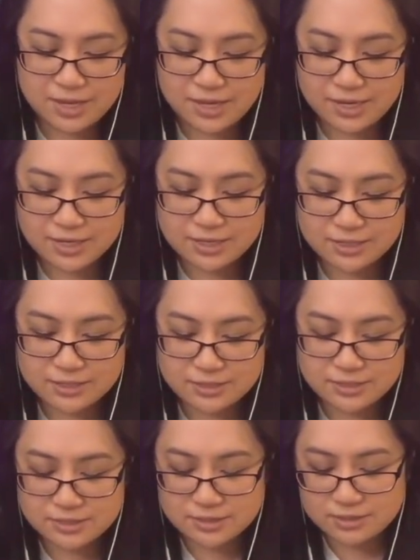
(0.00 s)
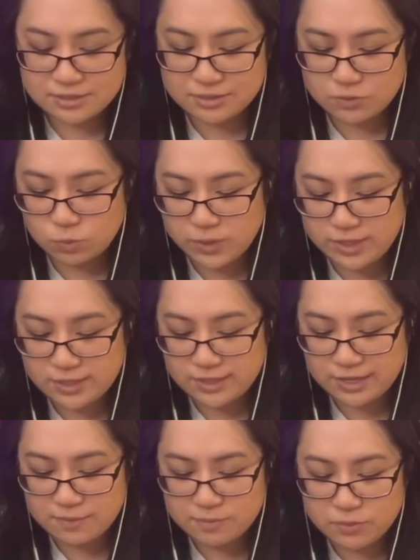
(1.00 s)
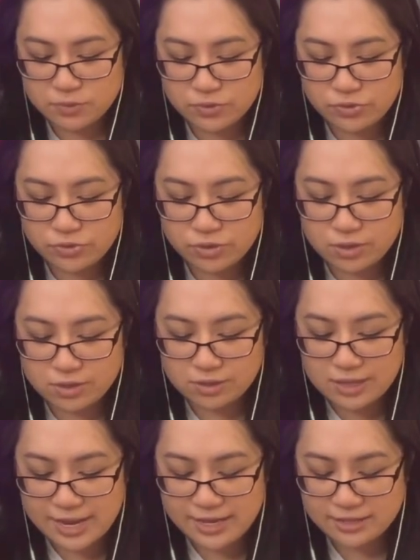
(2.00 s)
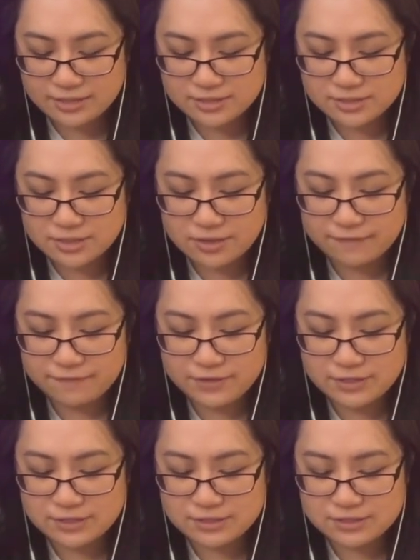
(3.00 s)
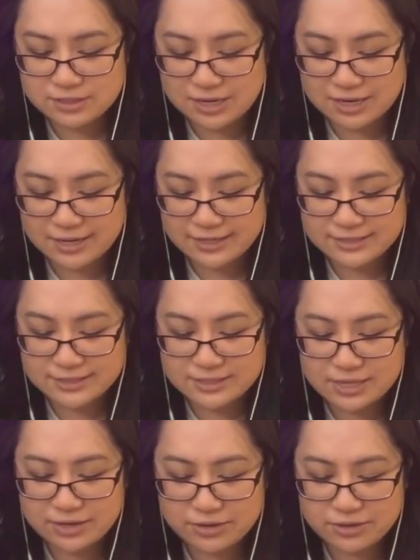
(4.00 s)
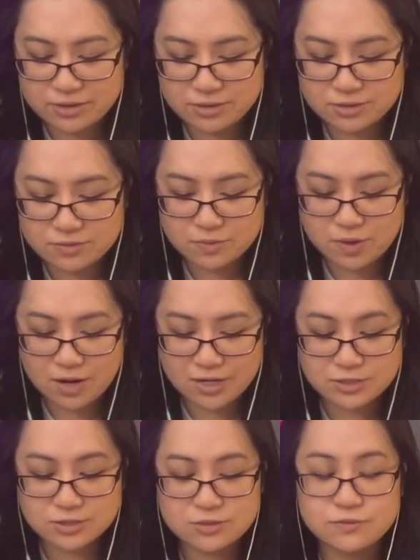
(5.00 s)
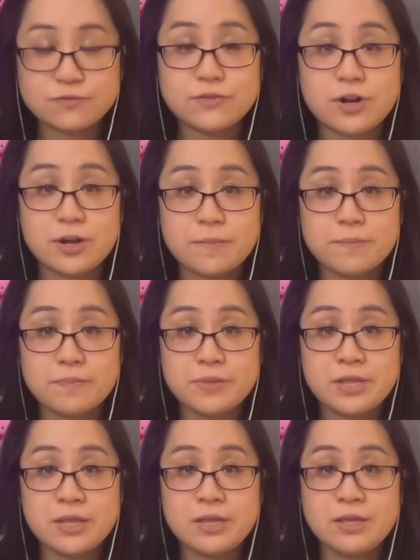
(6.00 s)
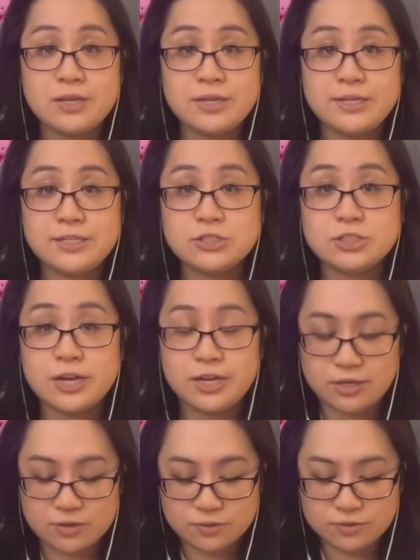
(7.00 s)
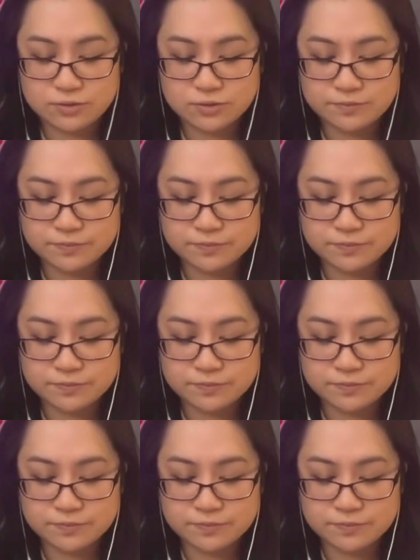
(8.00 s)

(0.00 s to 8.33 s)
And we label the lengths of the sides that are across from each angle